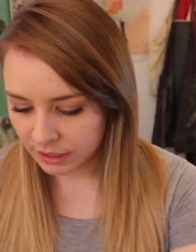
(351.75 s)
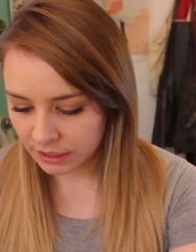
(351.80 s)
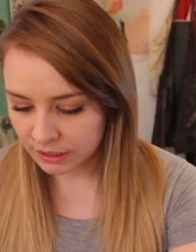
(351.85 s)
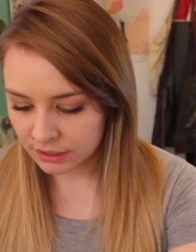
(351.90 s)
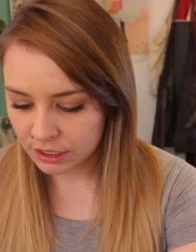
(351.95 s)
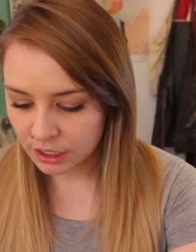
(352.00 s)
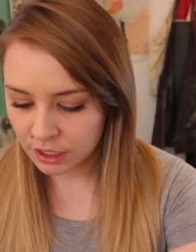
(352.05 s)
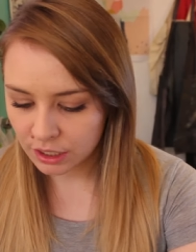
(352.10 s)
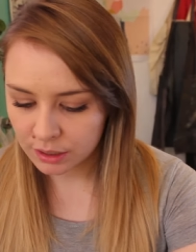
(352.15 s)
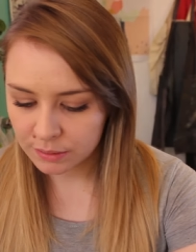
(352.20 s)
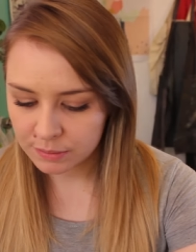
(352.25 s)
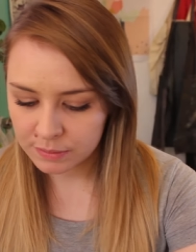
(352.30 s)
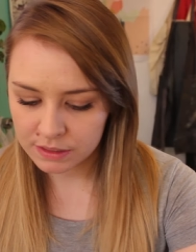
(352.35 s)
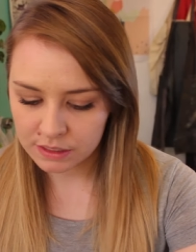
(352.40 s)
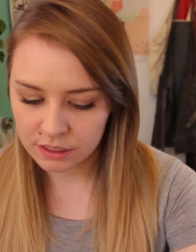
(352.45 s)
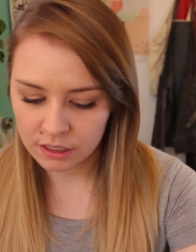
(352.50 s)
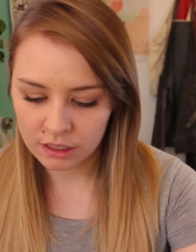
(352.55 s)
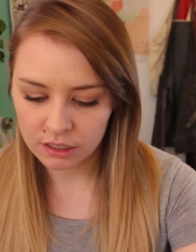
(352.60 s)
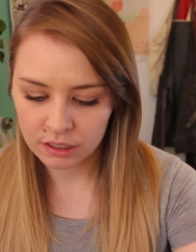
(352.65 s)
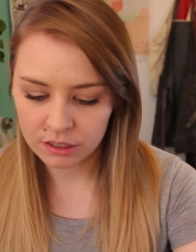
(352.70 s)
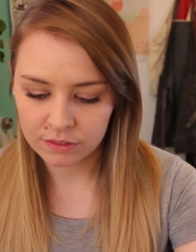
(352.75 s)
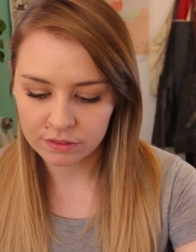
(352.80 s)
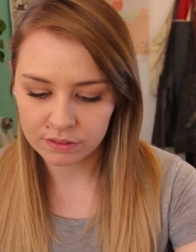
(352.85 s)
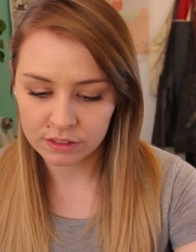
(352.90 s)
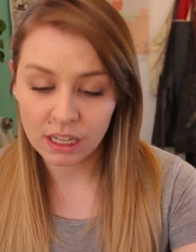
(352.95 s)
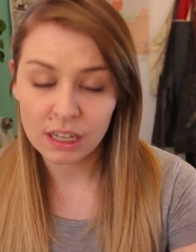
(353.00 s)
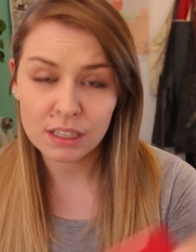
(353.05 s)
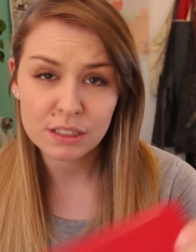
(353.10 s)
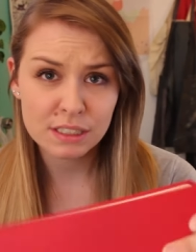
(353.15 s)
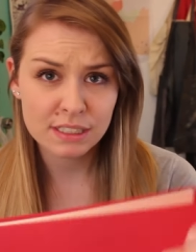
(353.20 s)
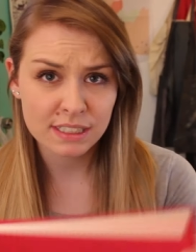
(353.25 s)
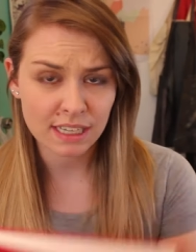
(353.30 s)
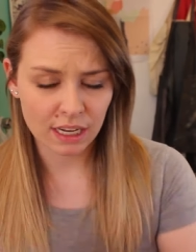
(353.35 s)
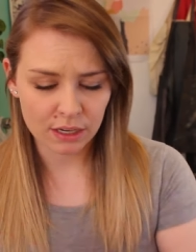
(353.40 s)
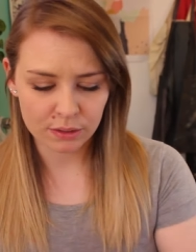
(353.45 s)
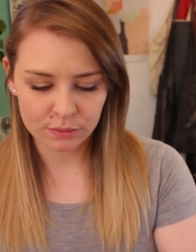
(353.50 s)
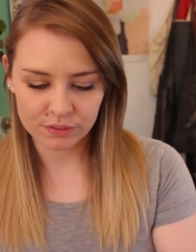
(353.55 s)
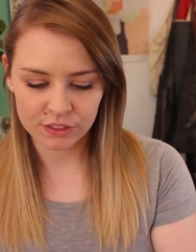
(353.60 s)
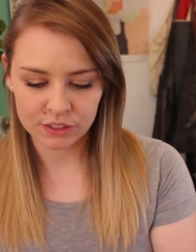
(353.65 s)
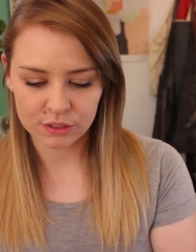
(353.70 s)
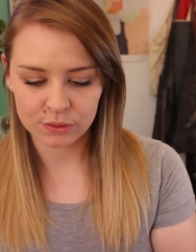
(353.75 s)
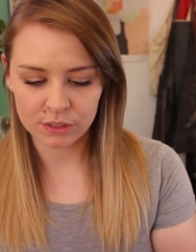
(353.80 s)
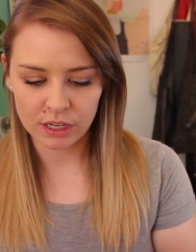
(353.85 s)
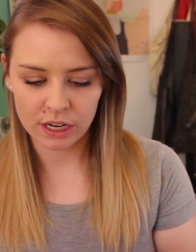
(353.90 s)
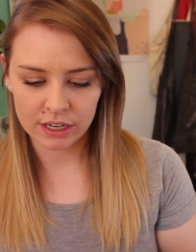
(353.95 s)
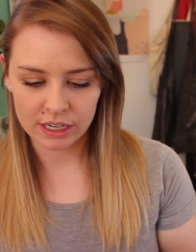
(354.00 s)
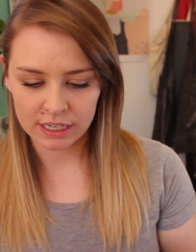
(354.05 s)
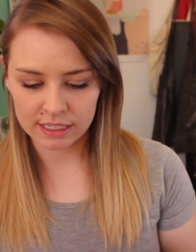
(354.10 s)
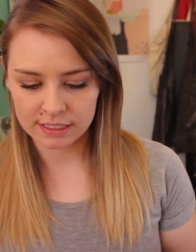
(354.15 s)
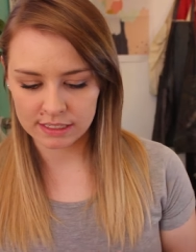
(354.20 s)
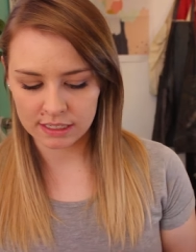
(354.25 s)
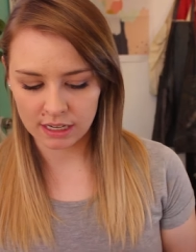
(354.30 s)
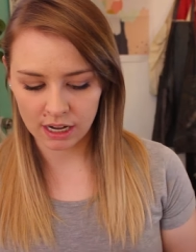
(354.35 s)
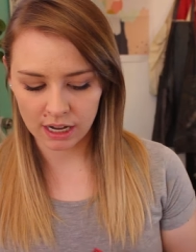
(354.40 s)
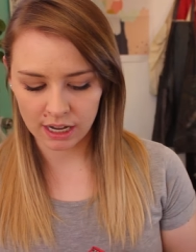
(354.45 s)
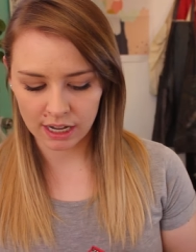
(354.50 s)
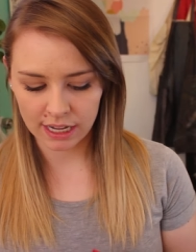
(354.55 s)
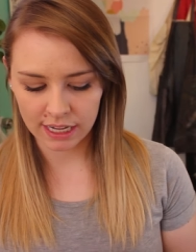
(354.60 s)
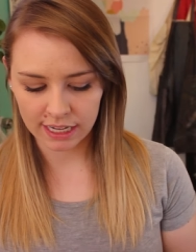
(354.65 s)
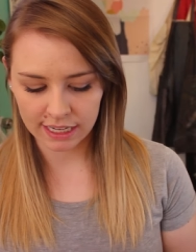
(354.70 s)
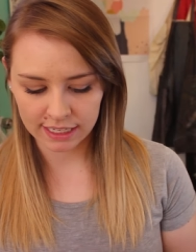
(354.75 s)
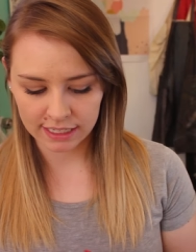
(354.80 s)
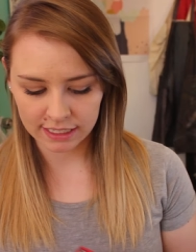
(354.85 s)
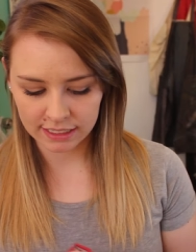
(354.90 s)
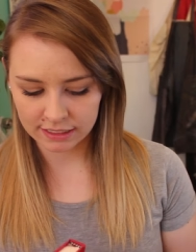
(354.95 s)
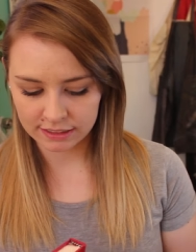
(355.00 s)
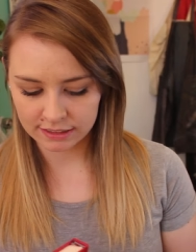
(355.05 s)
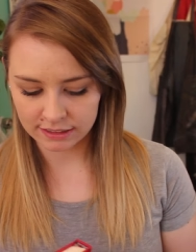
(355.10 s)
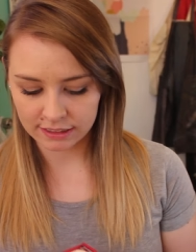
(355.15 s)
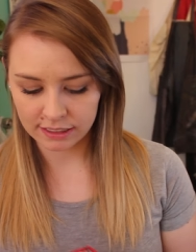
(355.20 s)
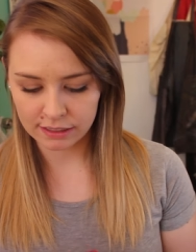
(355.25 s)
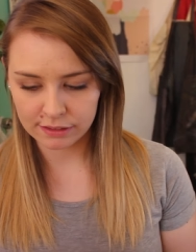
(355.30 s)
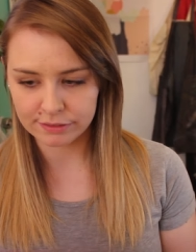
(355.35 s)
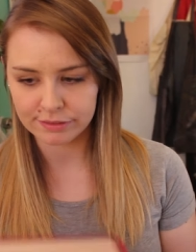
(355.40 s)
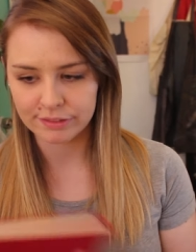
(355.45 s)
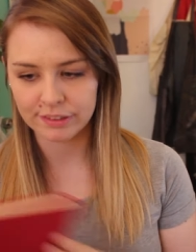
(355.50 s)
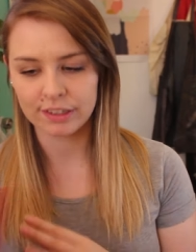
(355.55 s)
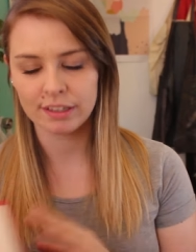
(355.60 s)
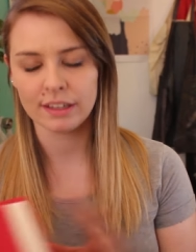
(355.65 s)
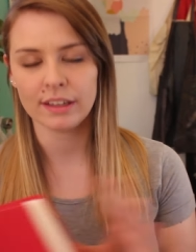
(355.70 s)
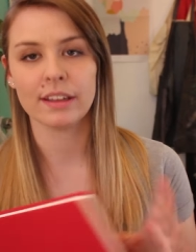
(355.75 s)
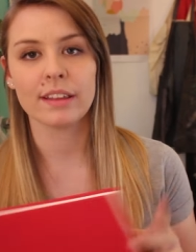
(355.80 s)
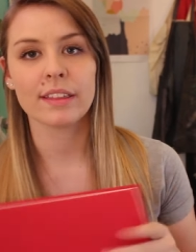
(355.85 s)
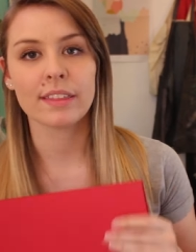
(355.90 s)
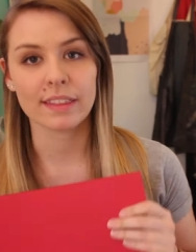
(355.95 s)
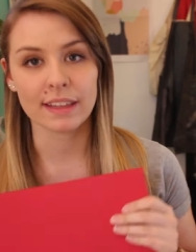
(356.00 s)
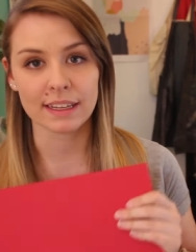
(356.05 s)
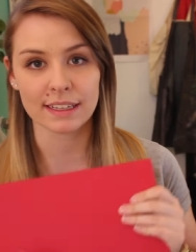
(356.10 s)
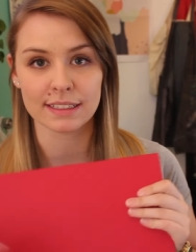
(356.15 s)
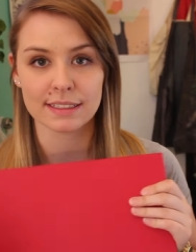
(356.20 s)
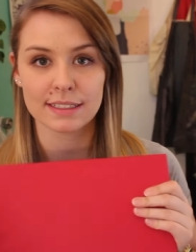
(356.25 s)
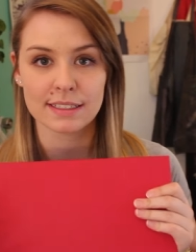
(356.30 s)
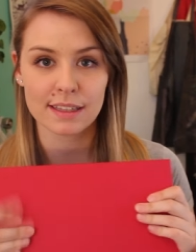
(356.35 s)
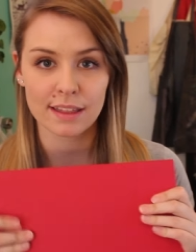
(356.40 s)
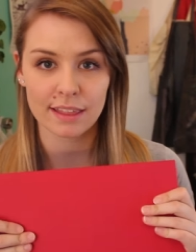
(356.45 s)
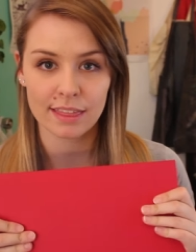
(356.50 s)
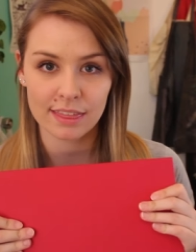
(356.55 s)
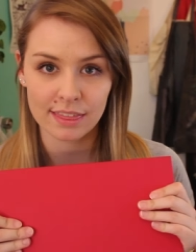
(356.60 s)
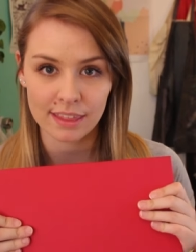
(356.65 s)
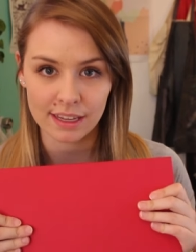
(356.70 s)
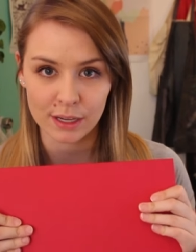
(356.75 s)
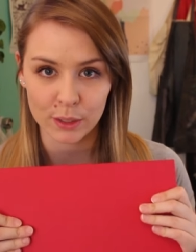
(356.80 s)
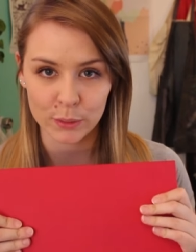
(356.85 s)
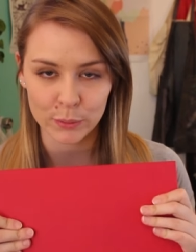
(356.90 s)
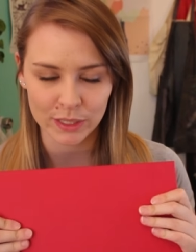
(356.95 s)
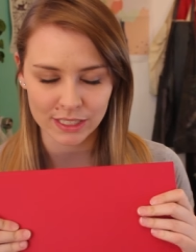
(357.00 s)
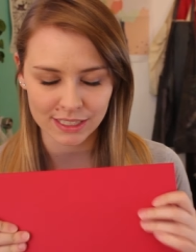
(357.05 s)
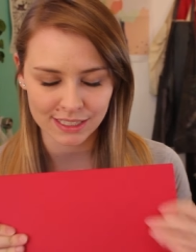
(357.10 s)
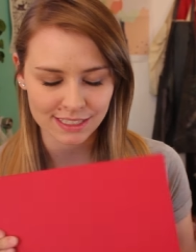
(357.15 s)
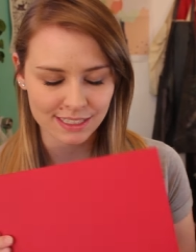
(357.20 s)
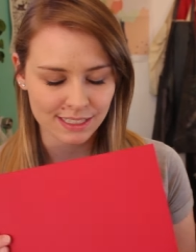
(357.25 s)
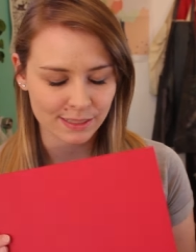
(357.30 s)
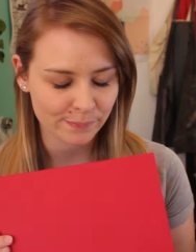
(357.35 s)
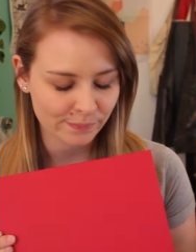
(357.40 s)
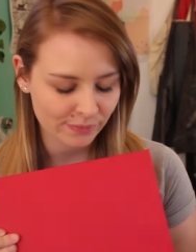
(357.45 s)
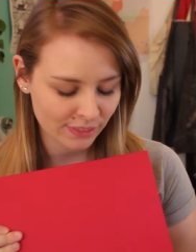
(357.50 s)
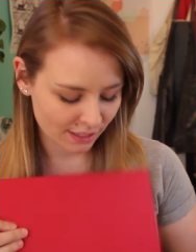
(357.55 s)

In terms of larger scale visual diaries, I love these thicker ones.